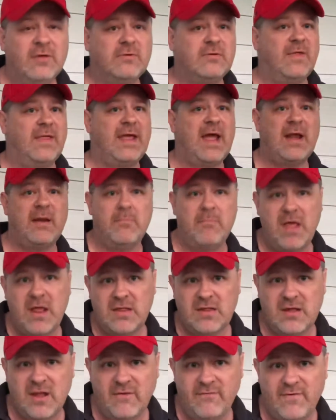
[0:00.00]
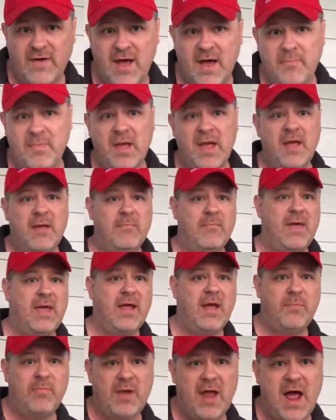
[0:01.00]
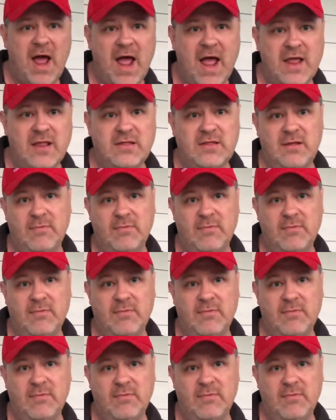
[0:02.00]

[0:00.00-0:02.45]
so they got to make stuff up, make up lies